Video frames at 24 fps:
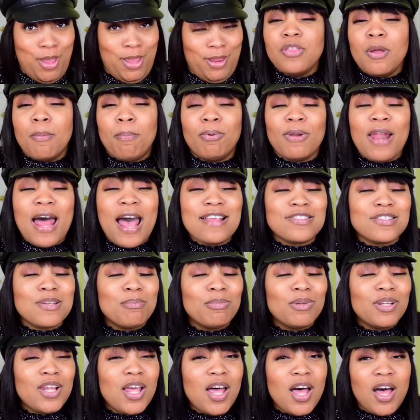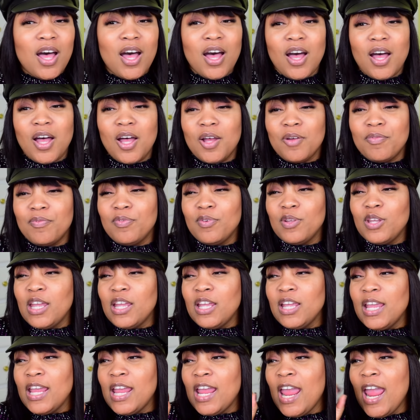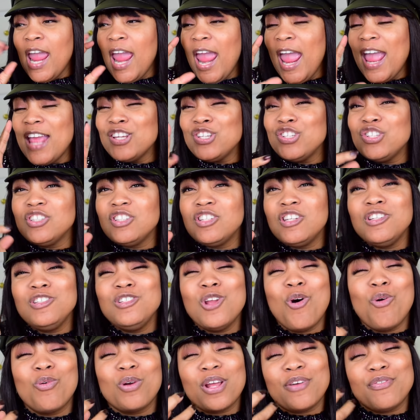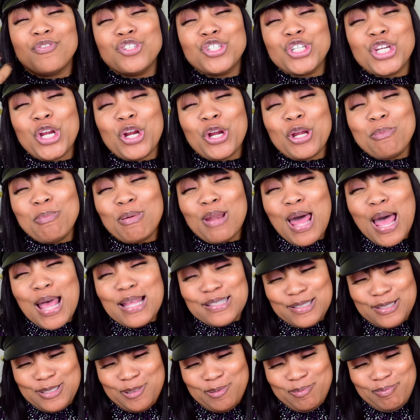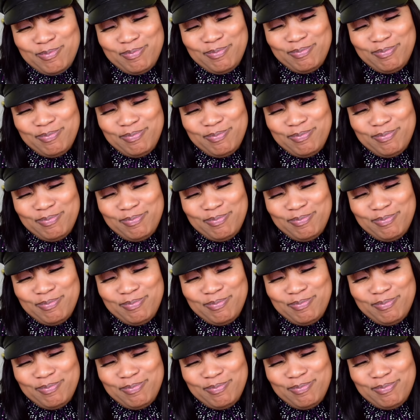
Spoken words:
The Blossom Love, it has the note of cherry blossom.